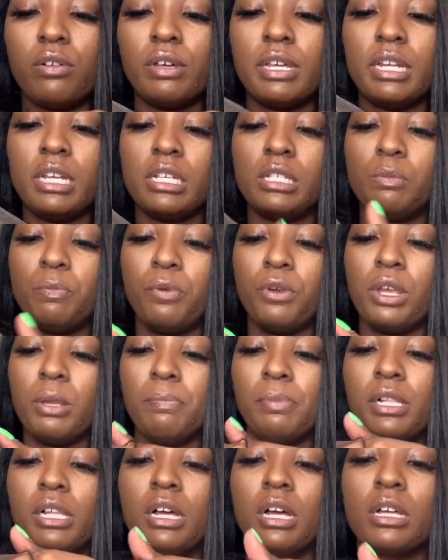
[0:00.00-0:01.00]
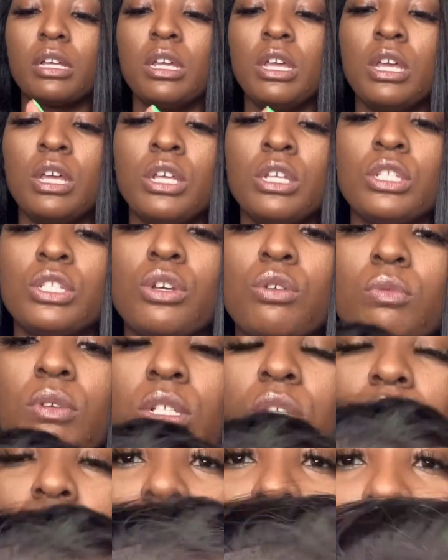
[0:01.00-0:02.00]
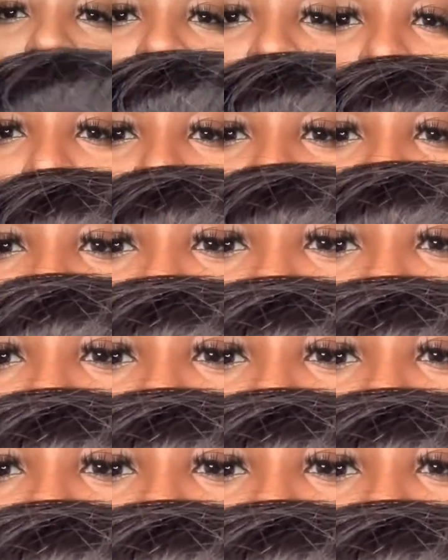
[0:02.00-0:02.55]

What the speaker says: It is pre-plucked, so we do have our baby